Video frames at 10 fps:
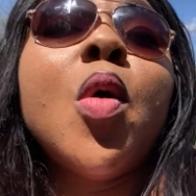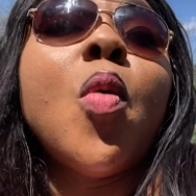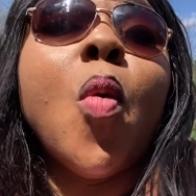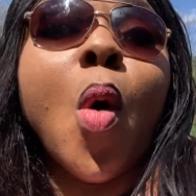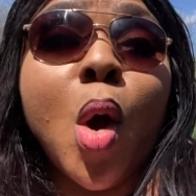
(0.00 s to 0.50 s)

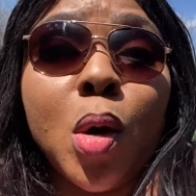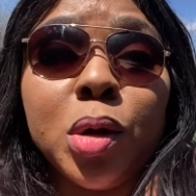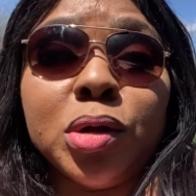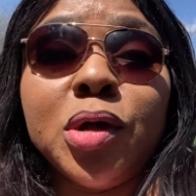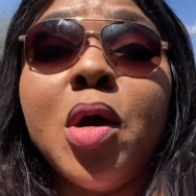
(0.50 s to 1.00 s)

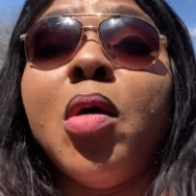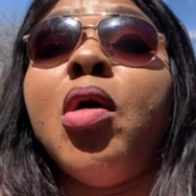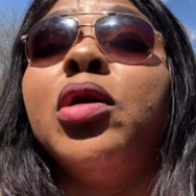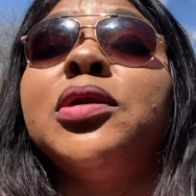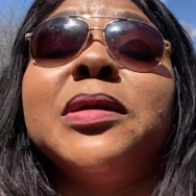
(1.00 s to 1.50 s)
world
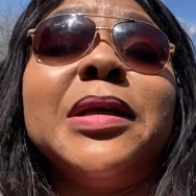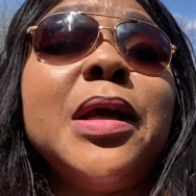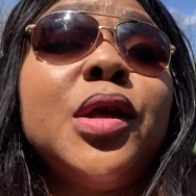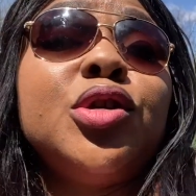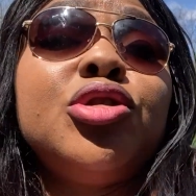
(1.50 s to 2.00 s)
or to the
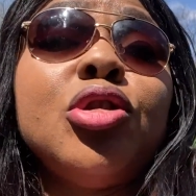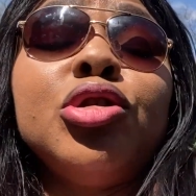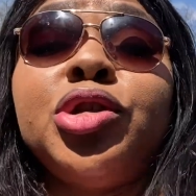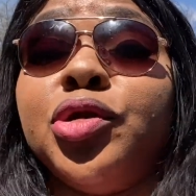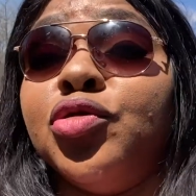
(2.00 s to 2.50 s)

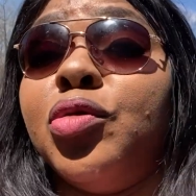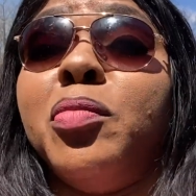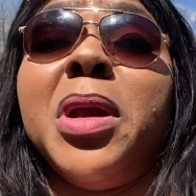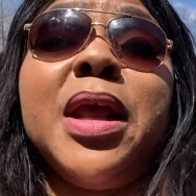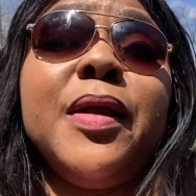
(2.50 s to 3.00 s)
social
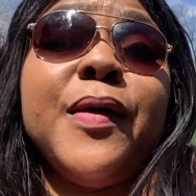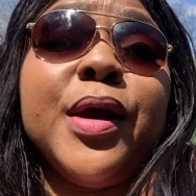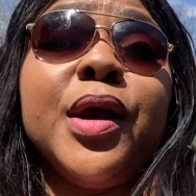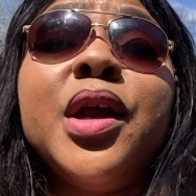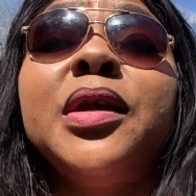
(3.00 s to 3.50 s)
media